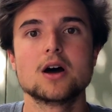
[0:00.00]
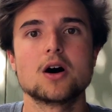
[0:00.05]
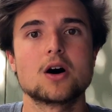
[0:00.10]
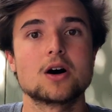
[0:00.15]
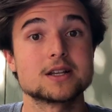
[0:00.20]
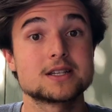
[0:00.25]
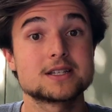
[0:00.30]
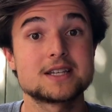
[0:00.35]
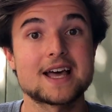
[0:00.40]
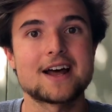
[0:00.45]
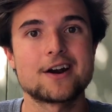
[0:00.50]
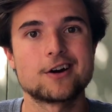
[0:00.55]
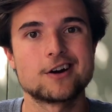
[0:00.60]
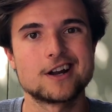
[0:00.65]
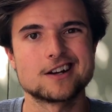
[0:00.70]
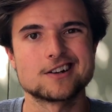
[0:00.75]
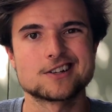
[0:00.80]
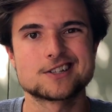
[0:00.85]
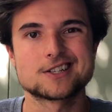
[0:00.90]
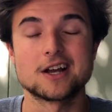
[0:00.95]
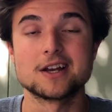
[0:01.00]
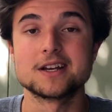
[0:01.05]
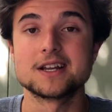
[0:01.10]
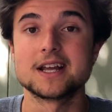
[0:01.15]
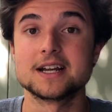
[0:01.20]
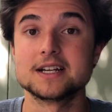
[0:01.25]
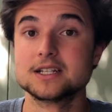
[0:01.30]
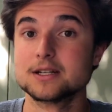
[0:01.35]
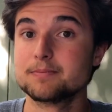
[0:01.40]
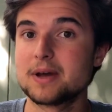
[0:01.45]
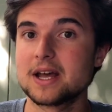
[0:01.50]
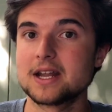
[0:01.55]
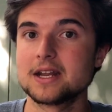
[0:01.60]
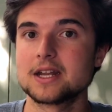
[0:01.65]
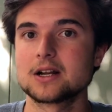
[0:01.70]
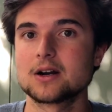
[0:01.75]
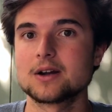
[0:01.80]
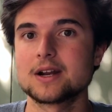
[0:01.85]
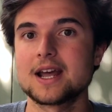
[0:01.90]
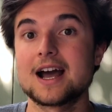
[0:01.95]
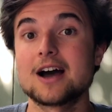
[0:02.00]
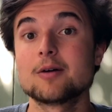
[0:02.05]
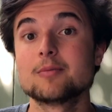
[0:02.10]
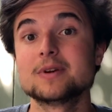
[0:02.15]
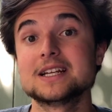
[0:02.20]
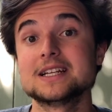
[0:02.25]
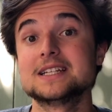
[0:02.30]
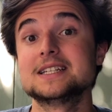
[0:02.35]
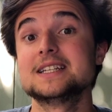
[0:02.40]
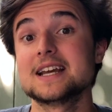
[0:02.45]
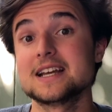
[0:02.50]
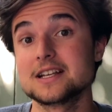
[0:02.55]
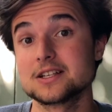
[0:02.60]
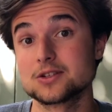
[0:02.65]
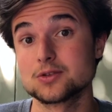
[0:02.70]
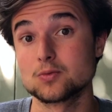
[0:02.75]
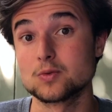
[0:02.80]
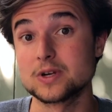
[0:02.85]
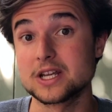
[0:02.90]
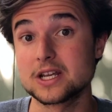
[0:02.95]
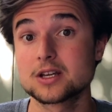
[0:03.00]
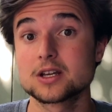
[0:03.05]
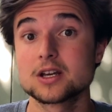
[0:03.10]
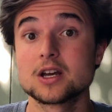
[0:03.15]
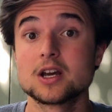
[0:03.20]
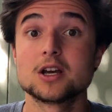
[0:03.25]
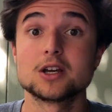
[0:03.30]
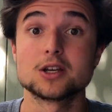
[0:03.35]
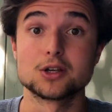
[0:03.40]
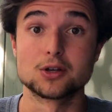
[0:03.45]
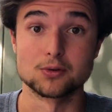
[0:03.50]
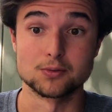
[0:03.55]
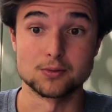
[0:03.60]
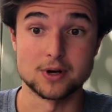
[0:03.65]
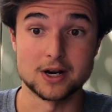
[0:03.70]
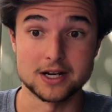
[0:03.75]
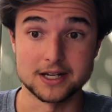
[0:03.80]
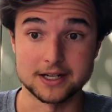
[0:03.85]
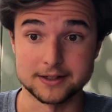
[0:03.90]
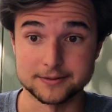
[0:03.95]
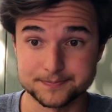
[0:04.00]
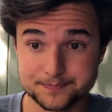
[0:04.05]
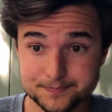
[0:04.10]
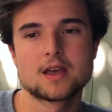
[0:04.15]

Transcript: on Saturday or Sunday, depending on how many days a week you're running.